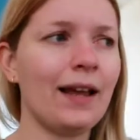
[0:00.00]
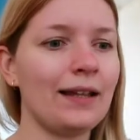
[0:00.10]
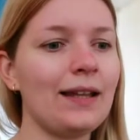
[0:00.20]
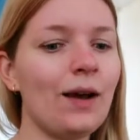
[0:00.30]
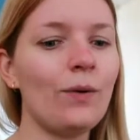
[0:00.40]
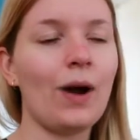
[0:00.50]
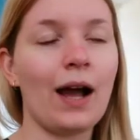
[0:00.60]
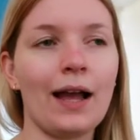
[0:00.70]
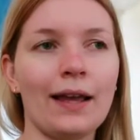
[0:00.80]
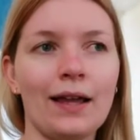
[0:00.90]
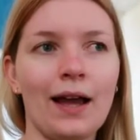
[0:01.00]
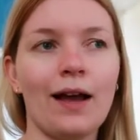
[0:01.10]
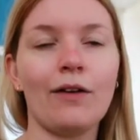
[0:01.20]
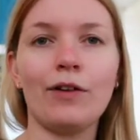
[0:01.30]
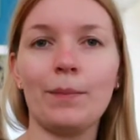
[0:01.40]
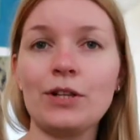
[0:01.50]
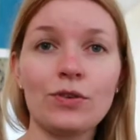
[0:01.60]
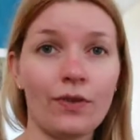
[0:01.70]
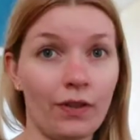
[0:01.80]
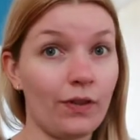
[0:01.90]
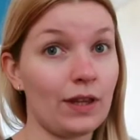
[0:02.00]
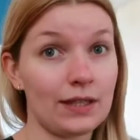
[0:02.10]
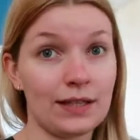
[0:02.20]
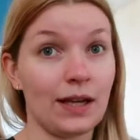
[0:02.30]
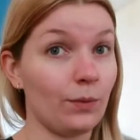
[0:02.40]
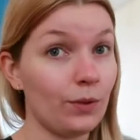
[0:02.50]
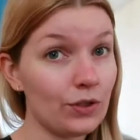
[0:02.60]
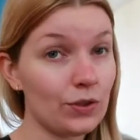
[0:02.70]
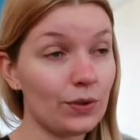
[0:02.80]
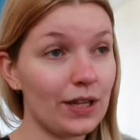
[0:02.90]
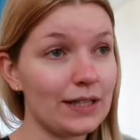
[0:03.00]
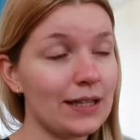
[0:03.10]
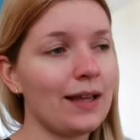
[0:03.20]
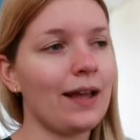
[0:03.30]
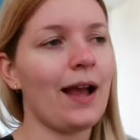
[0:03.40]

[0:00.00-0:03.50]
and now I have a bunch of other things that I want to read.